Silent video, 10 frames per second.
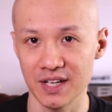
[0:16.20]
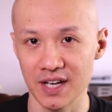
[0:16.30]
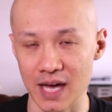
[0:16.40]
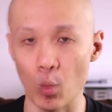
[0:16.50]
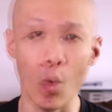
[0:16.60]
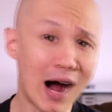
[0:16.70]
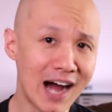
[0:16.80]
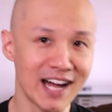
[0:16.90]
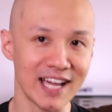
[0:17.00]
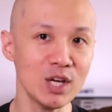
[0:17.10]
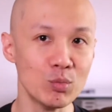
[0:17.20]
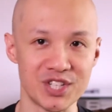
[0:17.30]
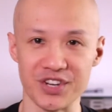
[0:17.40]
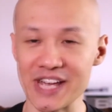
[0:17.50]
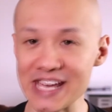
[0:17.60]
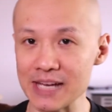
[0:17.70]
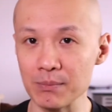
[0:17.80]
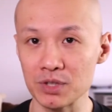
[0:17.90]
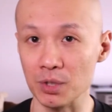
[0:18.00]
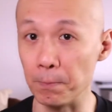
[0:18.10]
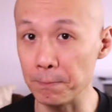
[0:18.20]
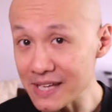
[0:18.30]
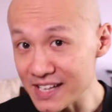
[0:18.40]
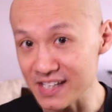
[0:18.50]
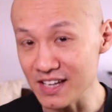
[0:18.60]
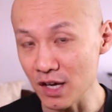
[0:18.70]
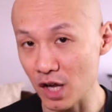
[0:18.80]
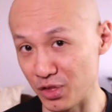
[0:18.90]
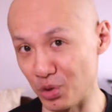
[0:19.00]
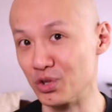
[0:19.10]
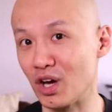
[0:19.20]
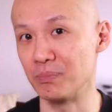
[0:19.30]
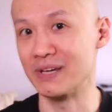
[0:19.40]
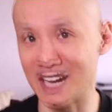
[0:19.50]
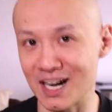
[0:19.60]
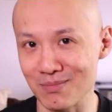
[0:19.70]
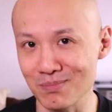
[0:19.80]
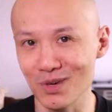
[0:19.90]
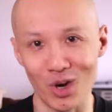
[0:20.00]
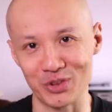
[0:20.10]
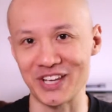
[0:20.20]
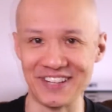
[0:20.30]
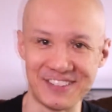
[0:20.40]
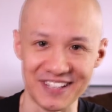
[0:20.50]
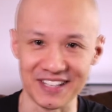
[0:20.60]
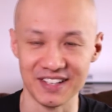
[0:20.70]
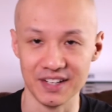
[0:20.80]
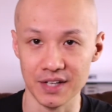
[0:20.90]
and why we should aim to be, though not become, authentic.